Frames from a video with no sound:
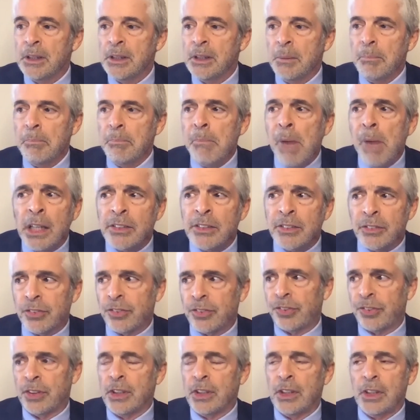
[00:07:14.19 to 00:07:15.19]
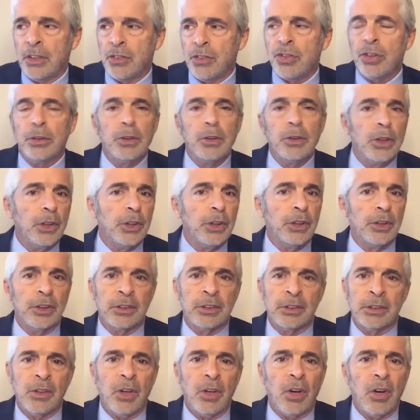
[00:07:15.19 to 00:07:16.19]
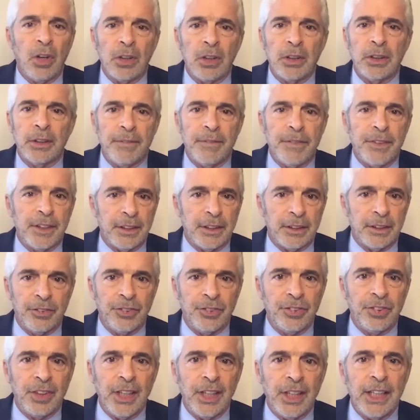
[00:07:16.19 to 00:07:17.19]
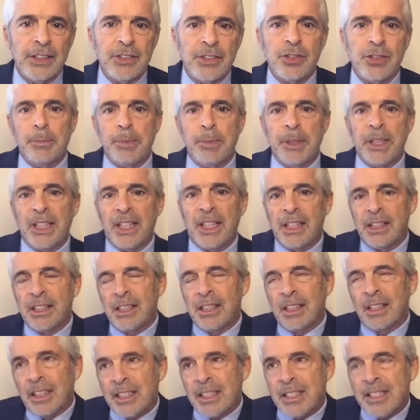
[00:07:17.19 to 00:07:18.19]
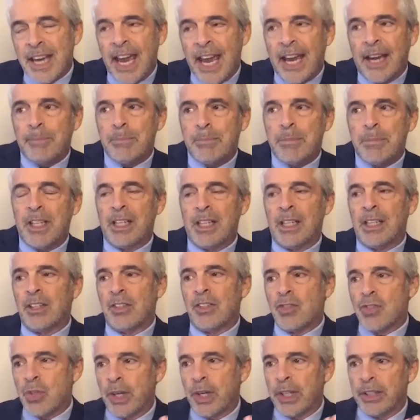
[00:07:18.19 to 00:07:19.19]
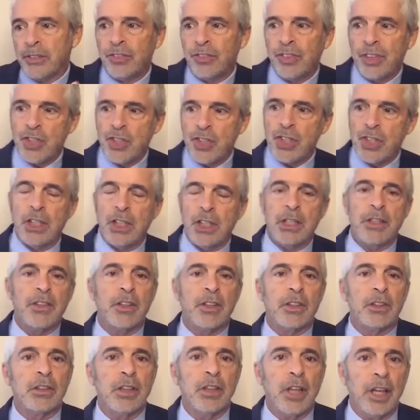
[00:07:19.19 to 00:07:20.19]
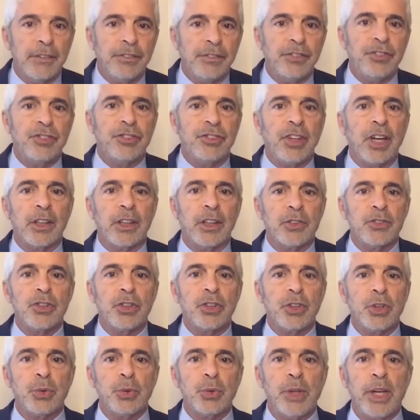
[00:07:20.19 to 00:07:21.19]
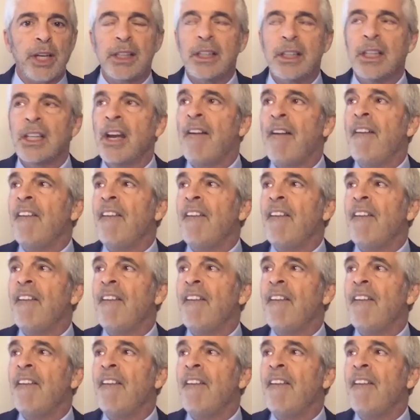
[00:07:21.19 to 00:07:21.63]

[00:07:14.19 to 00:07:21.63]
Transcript: months to learn all of this and to begin adapting and transitioning their lifestyle to create